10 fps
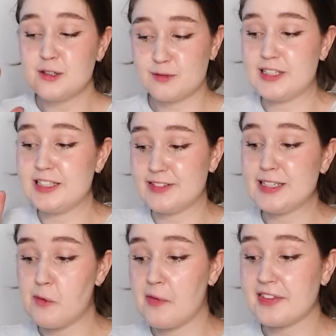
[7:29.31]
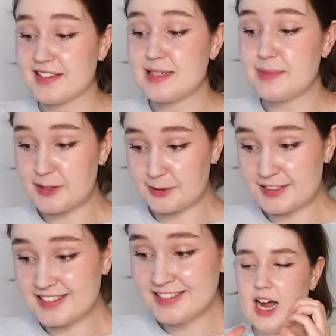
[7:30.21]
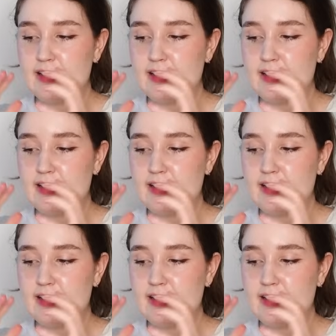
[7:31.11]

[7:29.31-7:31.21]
really, really want this to be good.